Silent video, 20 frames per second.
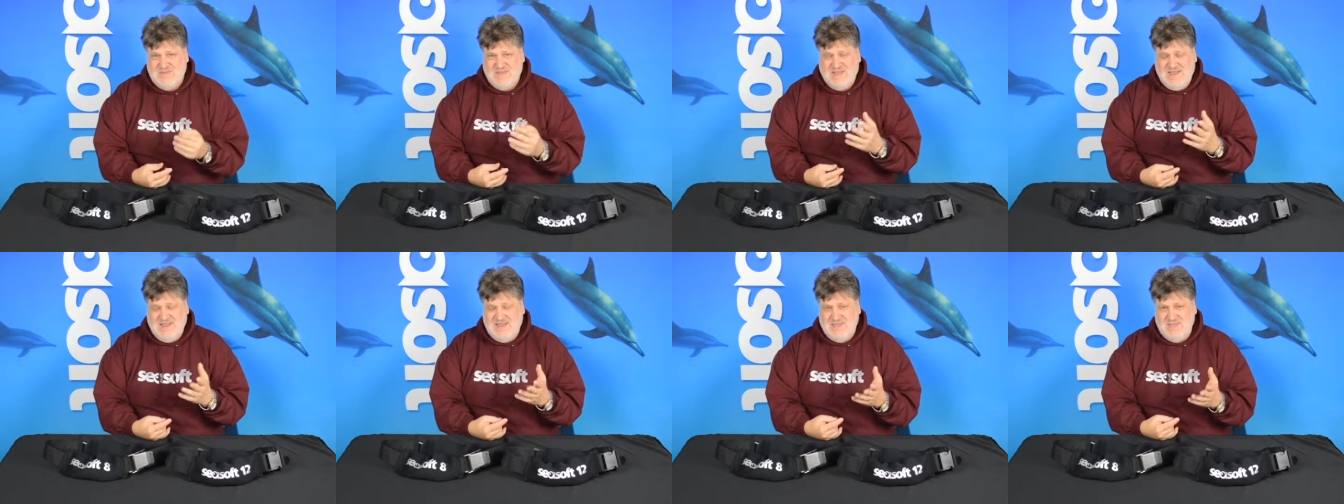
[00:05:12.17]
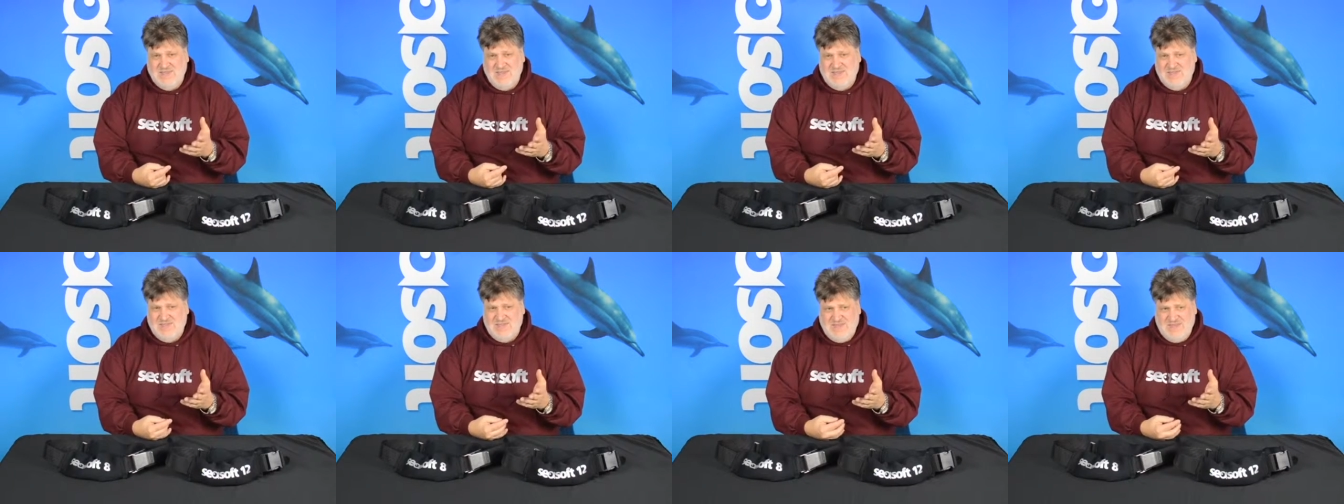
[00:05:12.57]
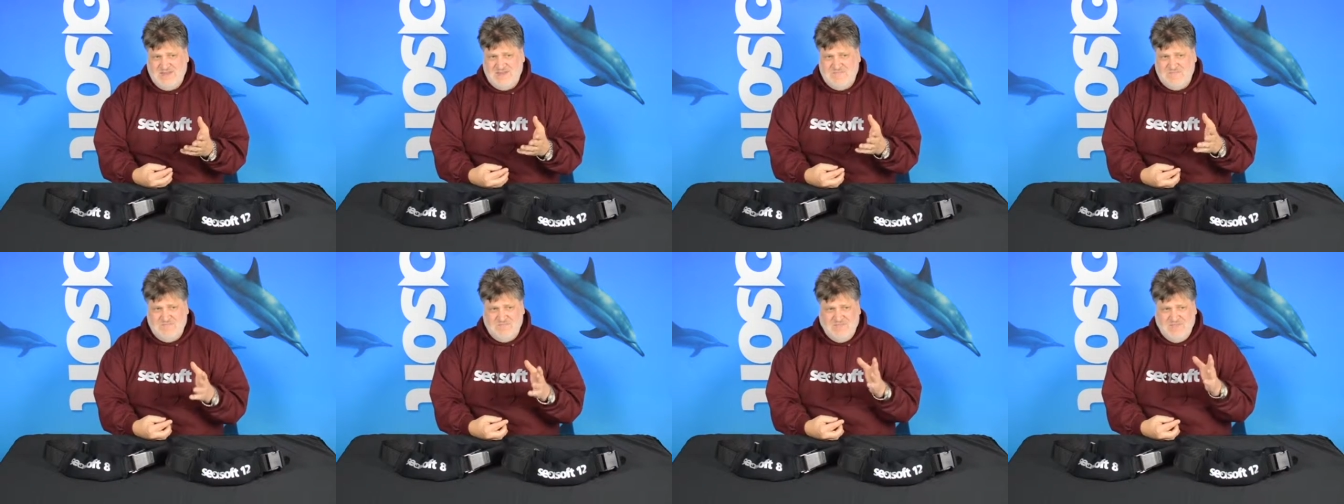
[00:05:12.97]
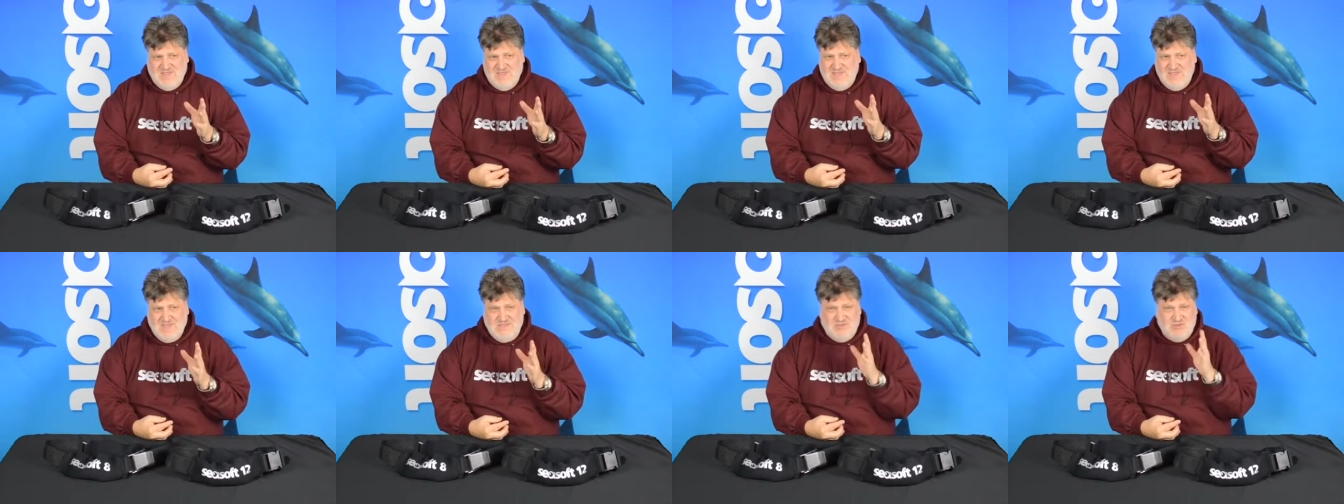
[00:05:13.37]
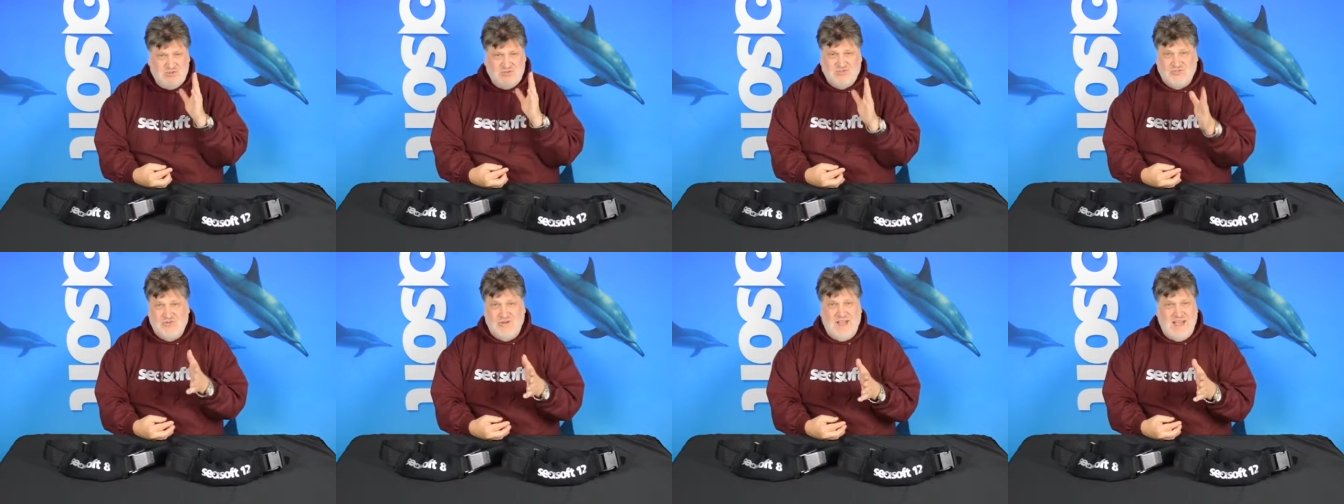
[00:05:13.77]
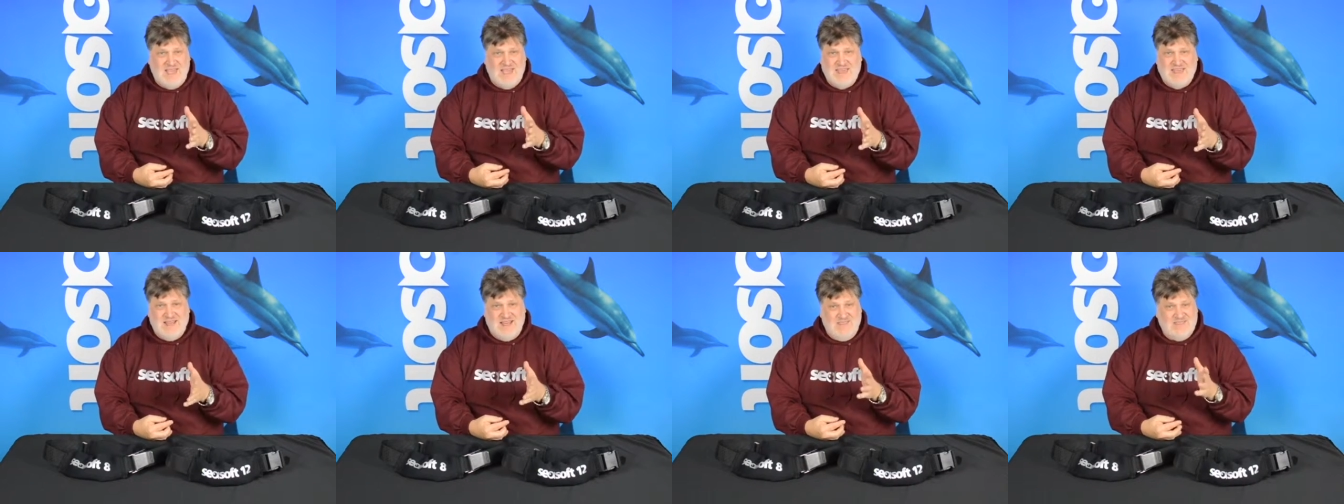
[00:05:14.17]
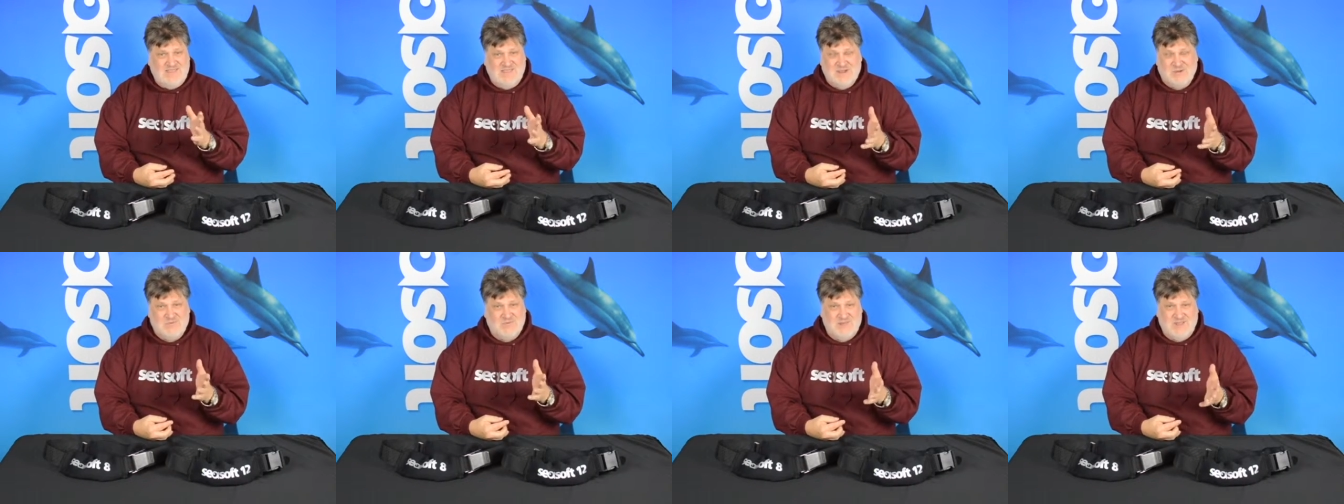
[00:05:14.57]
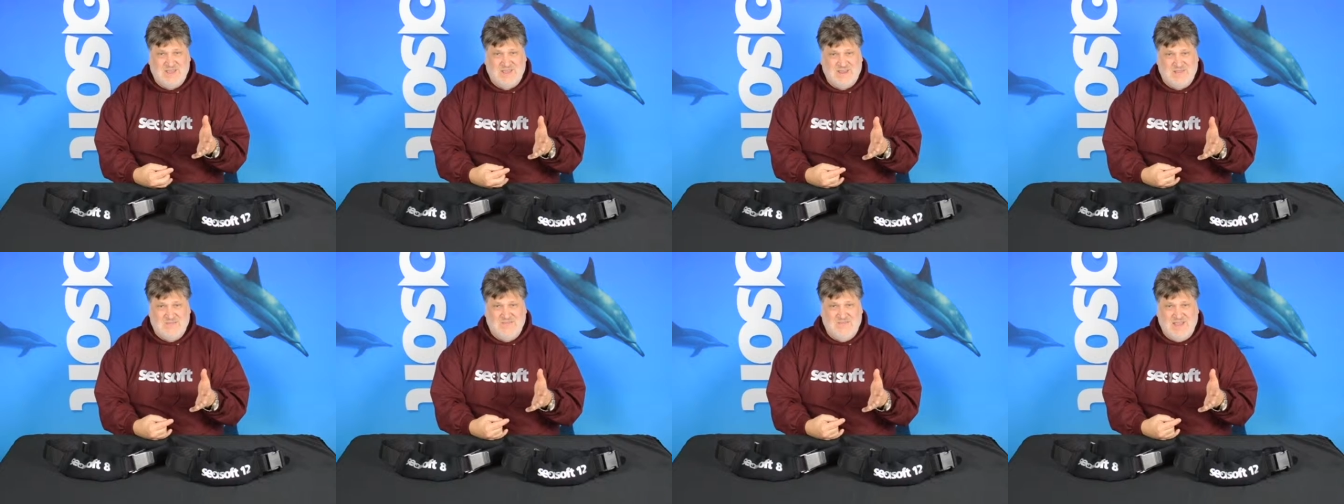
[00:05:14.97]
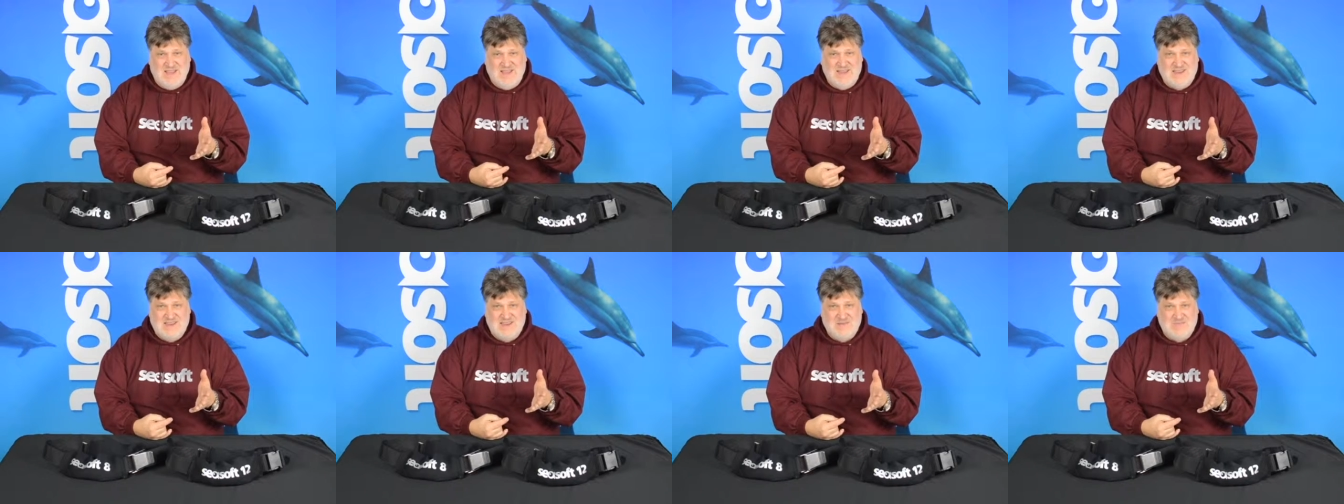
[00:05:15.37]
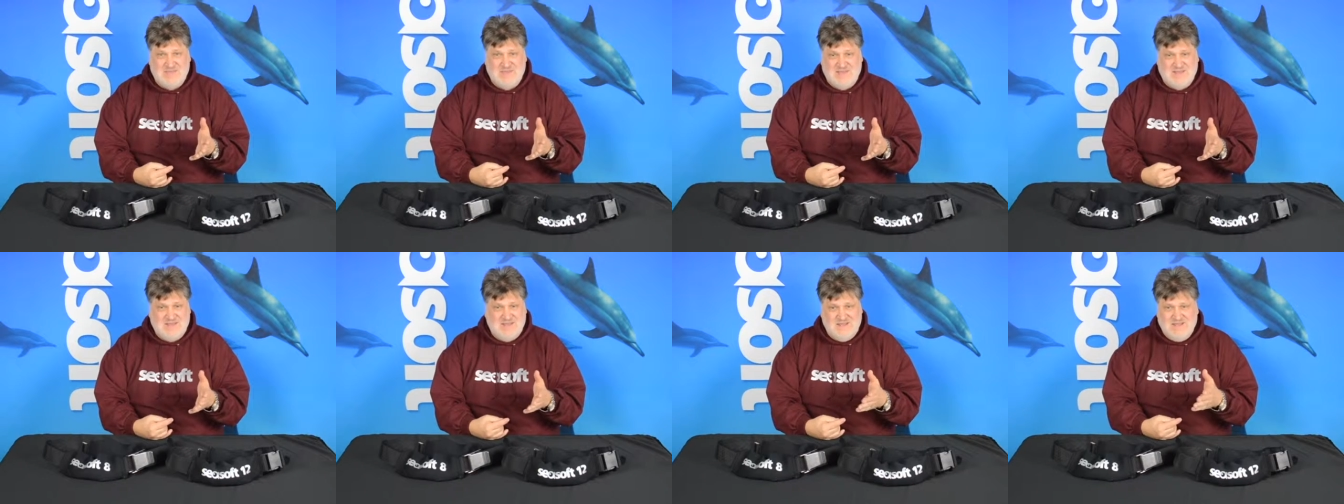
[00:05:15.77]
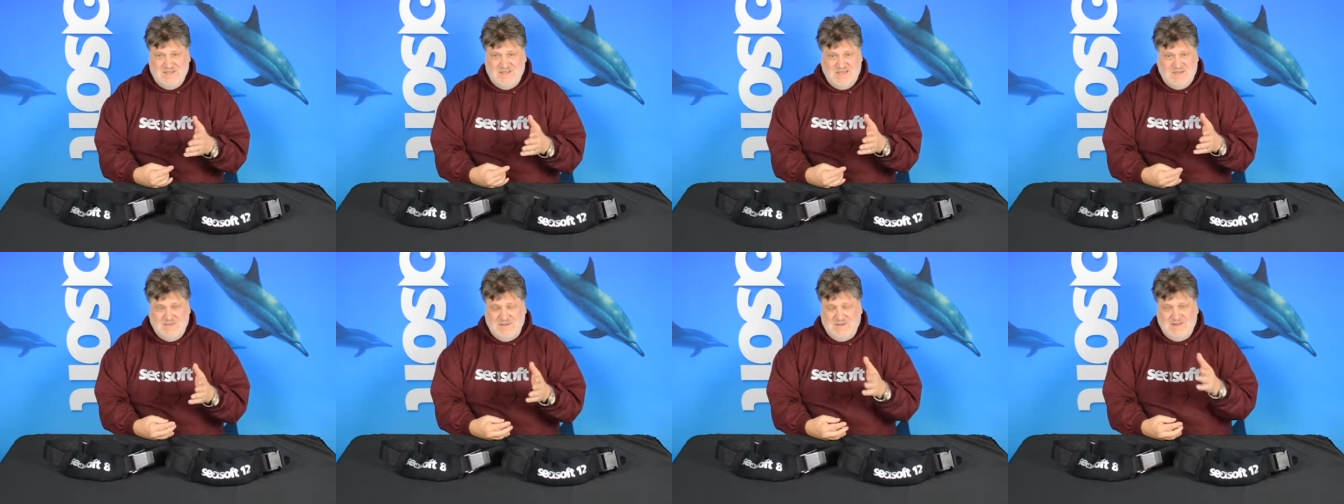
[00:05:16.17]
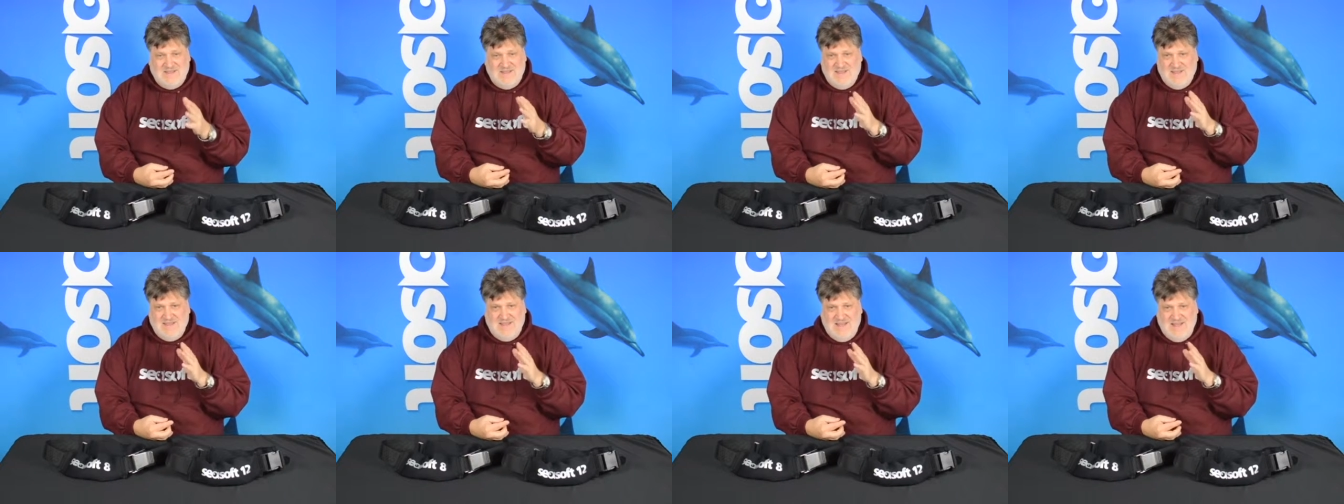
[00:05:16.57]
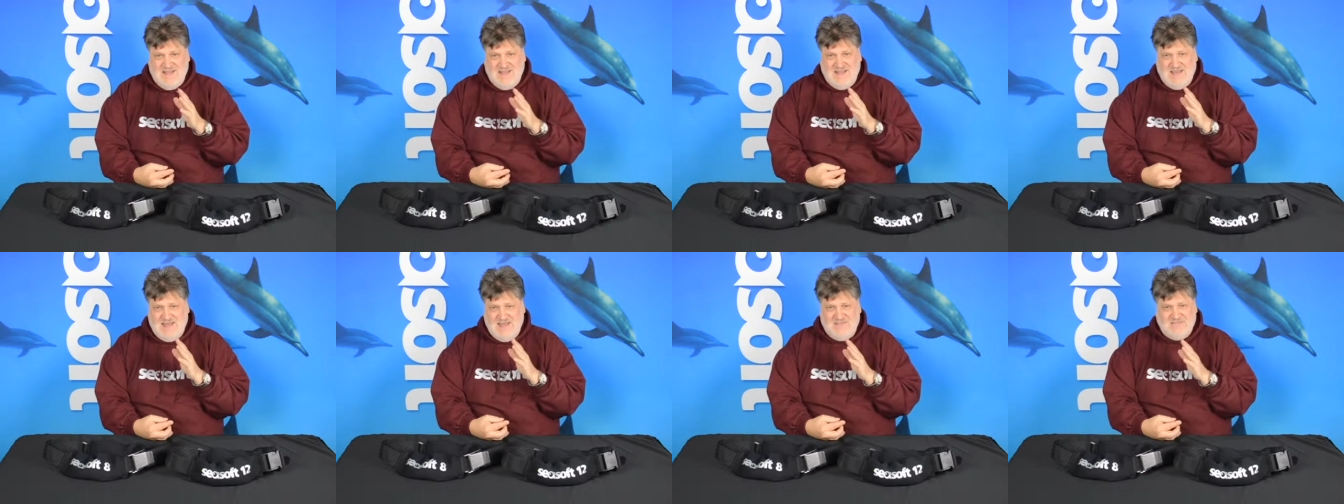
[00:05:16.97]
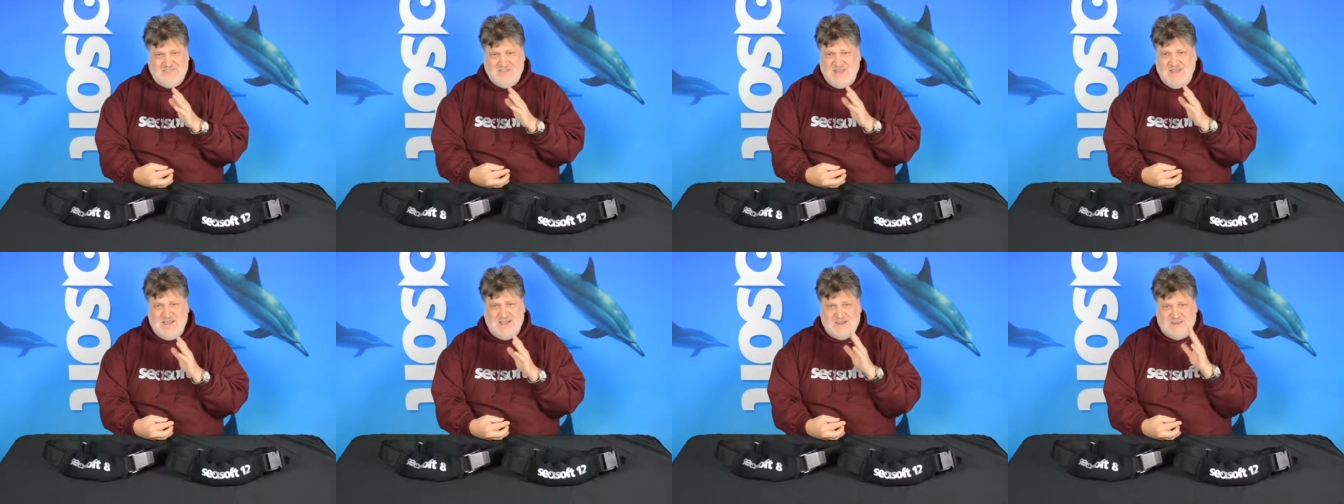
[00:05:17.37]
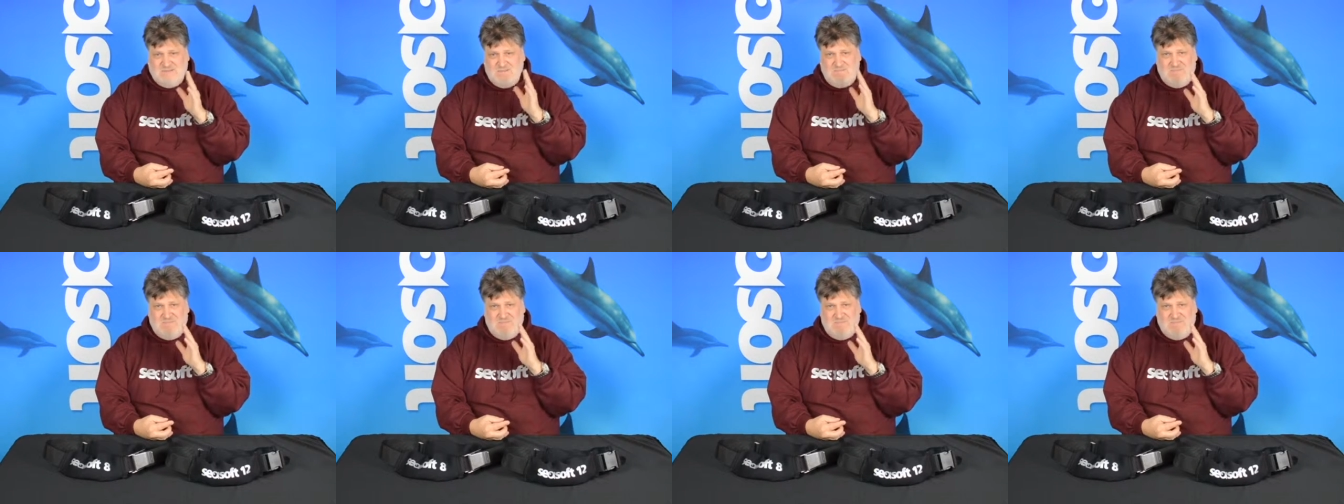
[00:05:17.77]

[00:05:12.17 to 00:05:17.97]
And I think that if you try it, I think you're really going to find it to be. I mean, I've talked